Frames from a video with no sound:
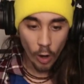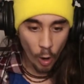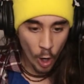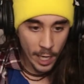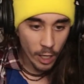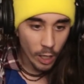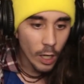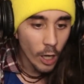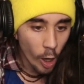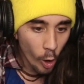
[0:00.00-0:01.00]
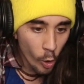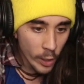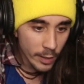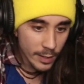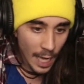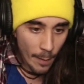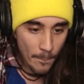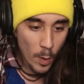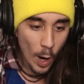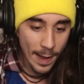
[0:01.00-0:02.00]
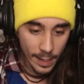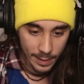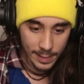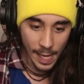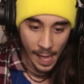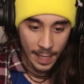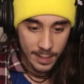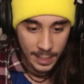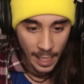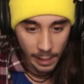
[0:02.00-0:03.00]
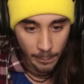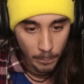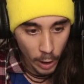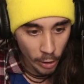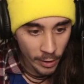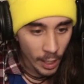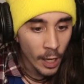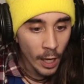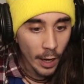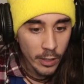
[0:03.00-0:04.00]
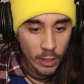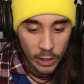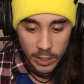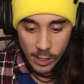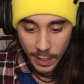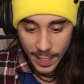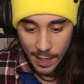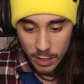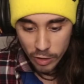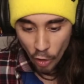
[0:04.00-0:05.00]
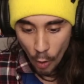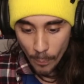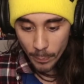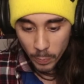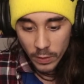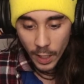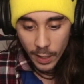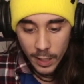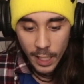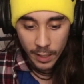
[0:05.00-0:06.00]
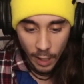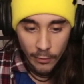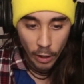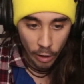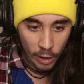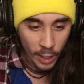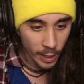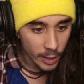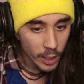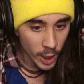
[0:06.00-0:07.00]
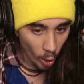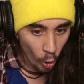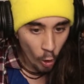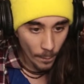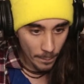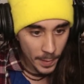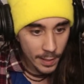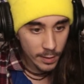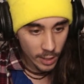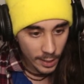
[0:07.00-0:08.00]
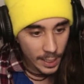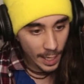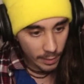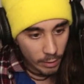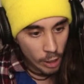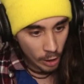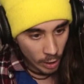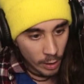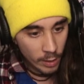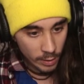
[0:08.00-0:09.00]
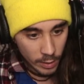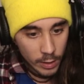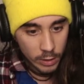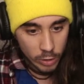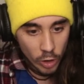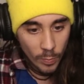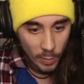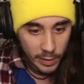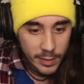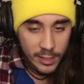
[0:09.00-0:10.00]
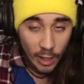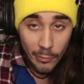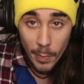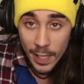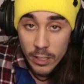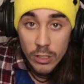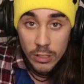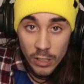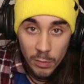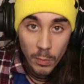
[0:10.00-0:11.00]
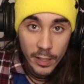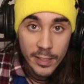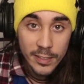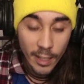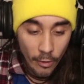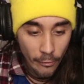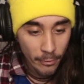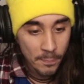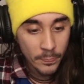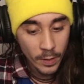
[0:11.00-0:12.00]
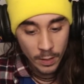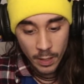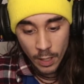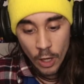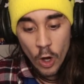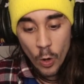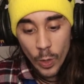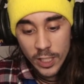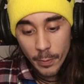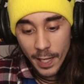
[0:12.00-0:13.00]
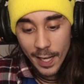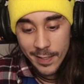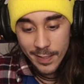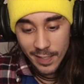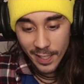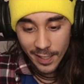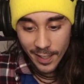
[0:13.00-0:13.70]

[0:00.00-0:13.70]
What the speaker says: Oi, hold it down, boy. Your head's getting blurred. I know you can't stop thinking of her. And all means you can't. Just don't mug yourself, mate. Just don't mug yourself. What's up, guys?